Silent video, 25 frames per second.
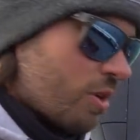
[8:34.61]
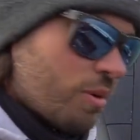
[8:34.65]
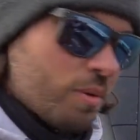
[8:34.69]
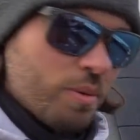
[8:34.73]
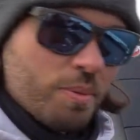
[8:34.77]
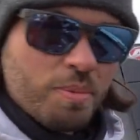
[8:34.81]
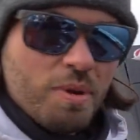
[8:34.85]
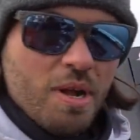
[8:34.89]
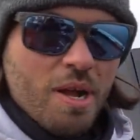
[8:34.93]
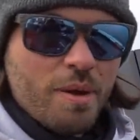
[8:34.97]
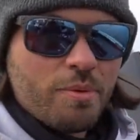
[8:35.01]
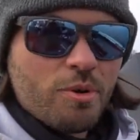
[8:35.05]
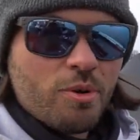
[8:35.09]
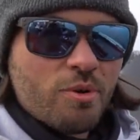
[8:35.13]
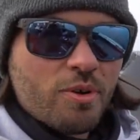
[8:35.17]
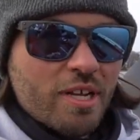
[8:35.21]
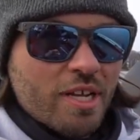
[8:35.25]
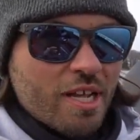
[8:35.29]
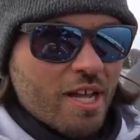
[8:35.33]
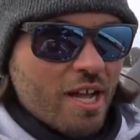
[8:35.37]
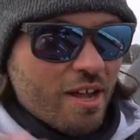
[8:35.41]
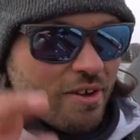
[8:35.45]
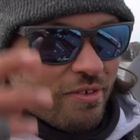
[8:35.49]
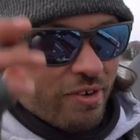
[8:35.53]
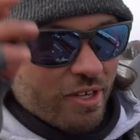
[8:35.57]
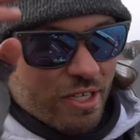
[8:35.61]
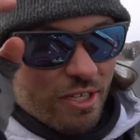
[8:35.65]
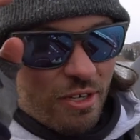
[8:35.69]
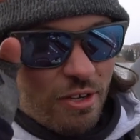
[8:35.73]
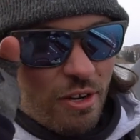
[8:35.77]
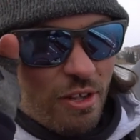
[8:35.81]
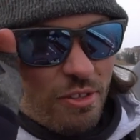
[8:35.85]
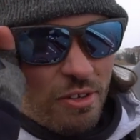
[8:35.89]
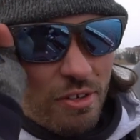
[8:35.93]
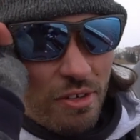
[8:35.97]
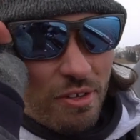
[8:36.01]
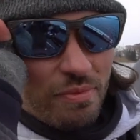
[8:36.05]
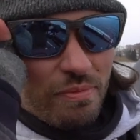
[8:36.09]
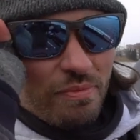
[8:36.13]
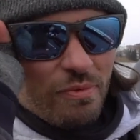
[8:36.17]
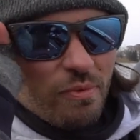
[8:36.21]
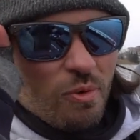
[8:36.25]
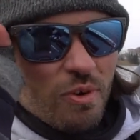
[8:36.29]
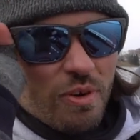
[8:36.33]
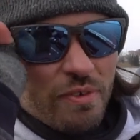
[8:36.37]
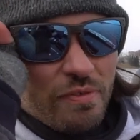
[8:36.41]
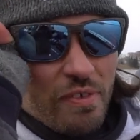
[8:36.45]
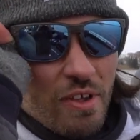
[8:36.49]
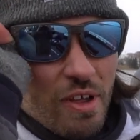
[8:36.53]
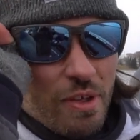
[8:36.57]
we probably only got like another
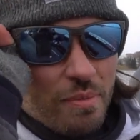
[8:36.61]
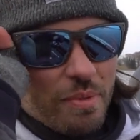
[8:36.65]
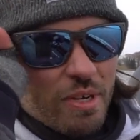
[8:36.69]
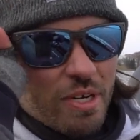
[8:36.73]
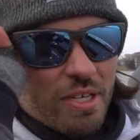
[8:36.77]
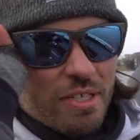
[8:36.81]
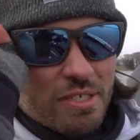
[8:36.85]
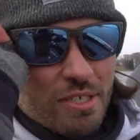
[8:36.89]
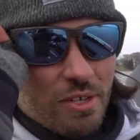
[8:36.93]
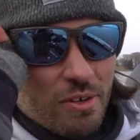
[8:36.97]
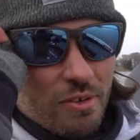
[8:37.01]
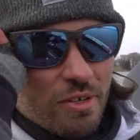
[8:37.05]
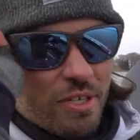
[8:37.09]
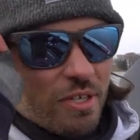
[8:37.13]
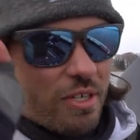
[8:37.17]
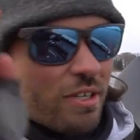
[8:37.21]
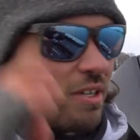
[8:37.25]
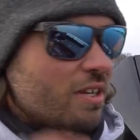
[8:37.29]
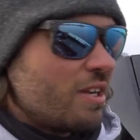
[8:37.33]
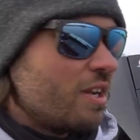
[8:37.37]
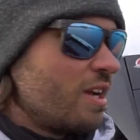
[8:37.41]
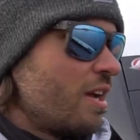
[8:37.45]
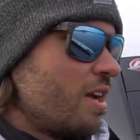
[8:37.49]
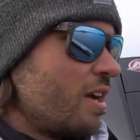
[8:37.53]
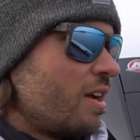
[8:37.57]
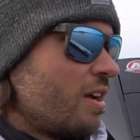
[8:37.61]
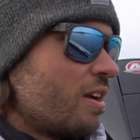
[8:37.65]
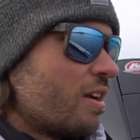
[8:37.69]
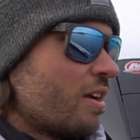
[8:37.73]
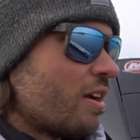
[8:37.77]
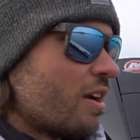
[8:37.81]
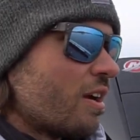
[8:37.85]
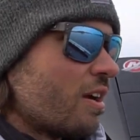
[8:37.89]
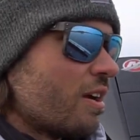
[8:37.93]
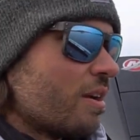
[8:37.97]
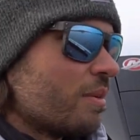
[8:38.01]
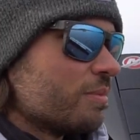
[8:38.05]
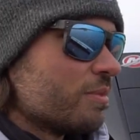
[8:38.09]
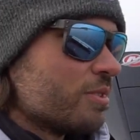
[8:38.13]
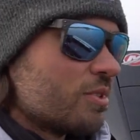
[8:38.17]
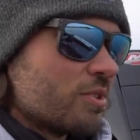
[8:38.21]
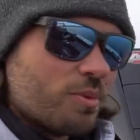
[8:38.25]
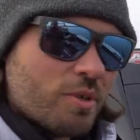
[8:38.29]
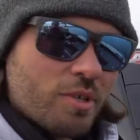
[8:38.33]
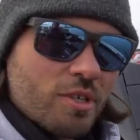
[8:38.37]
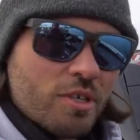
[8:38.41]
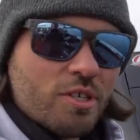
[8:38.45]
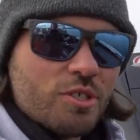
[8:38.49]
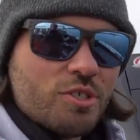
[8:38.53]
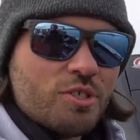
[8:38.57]
45 minutes out here um, so
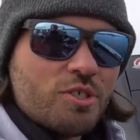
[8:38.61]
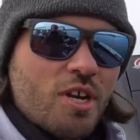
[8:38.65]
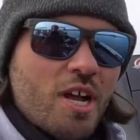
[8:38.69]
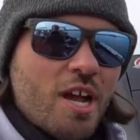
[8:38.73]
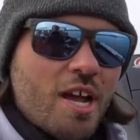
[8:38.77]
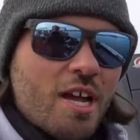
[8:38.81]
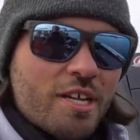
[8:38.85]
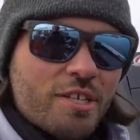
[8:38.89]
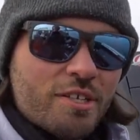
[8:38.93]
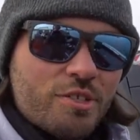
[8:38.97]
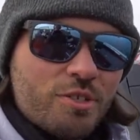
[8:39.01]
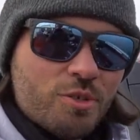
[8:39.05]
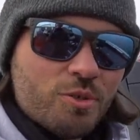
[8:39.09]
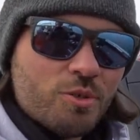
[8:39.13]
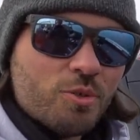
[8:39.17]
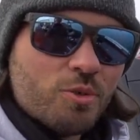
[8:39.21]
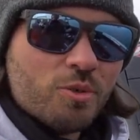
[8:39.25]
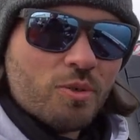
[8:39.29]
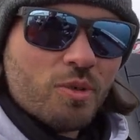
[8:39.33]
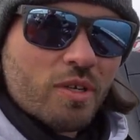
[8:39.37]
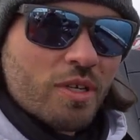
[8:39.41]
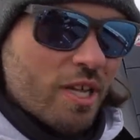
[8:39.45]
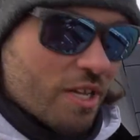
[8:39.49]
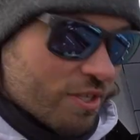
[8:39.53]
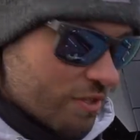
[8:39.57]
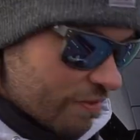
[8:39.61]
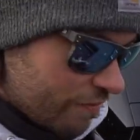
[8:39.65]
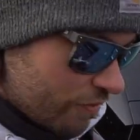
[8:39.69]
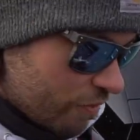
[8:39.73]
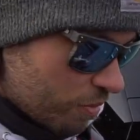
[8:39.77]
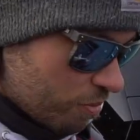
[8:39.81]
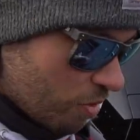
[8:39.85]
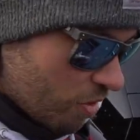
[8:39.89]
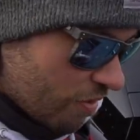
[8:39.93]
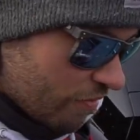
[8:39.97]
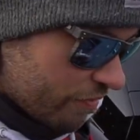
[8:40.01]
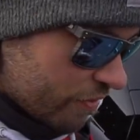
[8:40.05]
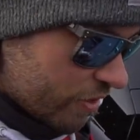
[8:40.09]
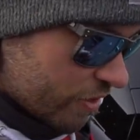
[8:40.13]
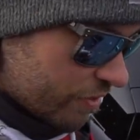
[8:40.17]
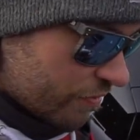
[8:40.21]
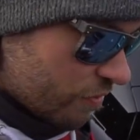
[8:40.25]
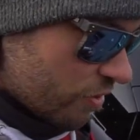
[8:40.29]
we're gonna try to catch a few more fish